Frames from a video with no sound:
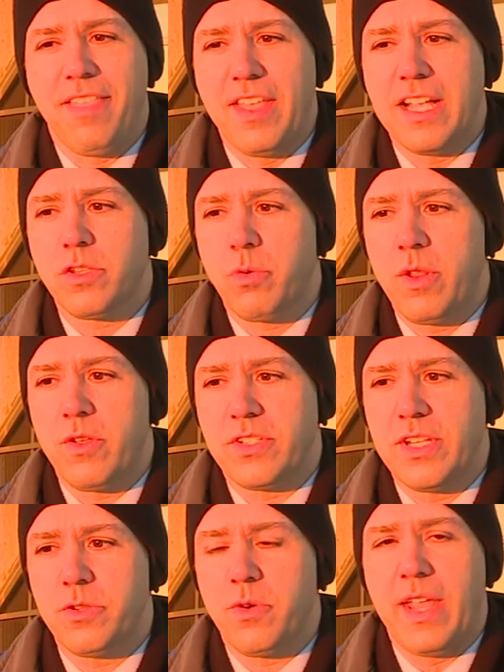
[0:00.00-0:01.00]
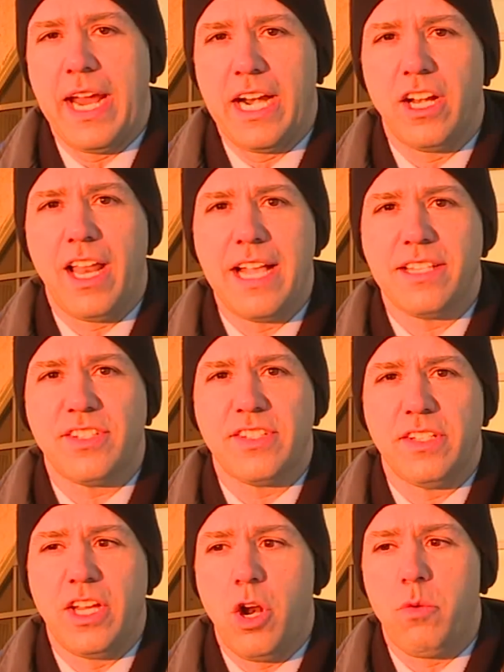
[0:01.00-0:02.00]
think it's one of those things where the airlines,
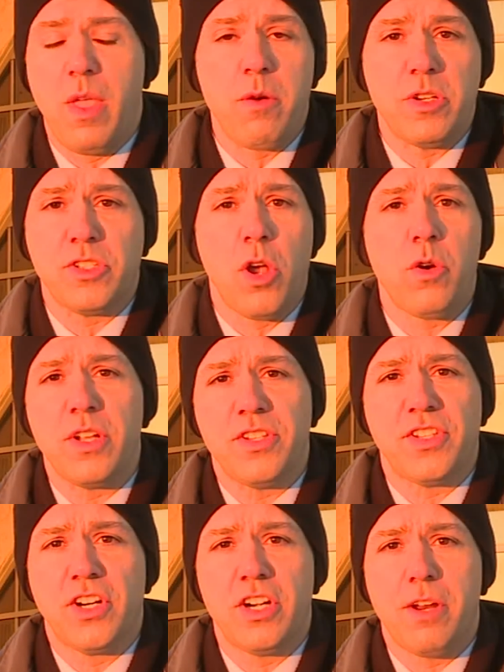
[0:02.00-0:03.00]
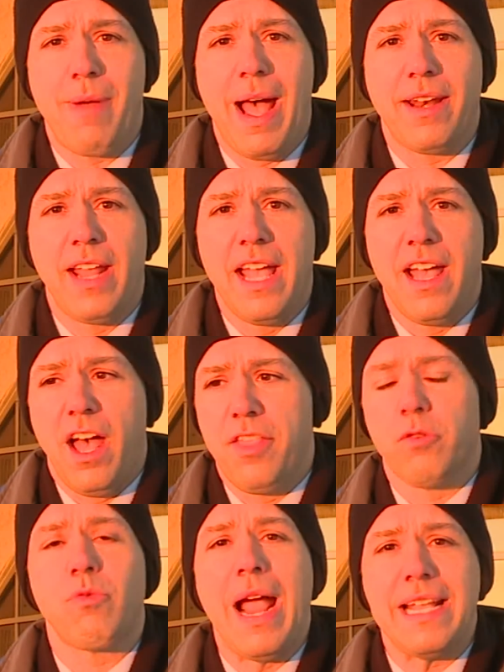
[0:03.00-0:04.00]
they were so concerned about
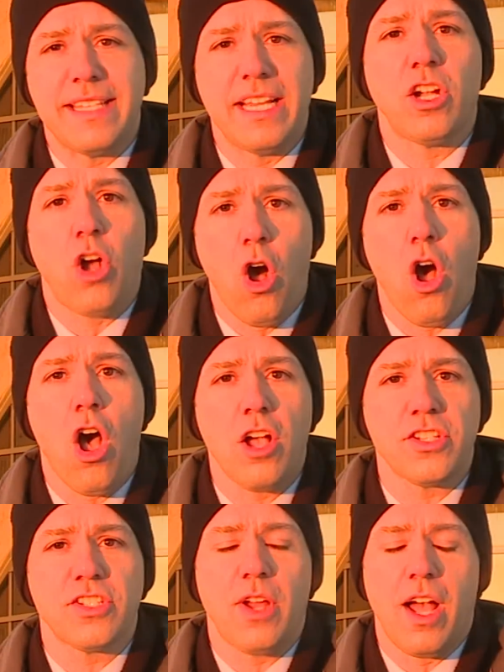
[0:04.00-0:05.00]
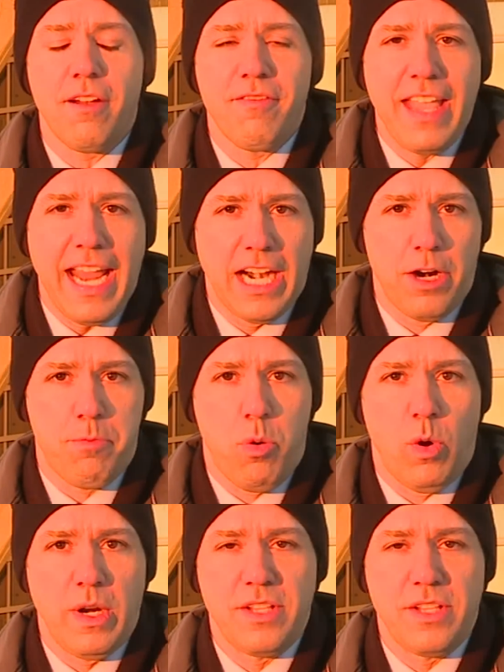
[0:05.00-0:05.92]
the rising cost of the airport.